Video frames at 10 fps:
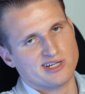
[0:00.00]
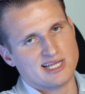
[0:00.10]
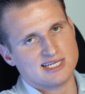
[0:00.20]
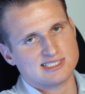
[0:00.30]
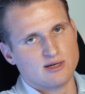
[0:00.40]

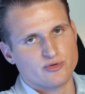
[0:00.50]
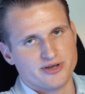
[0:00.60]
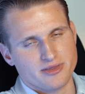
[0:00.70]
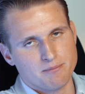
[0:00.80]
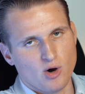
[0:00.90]
land somewhere
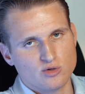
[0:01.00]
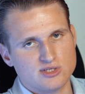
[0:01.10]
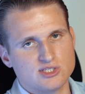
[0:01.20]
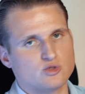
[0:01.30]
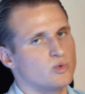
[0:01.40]
in the
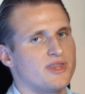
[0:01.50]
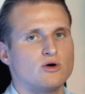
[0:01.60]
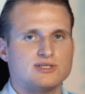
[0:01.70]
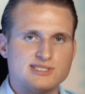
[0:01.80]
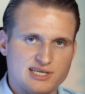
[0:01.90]
mountains
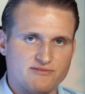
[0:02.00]
without a sea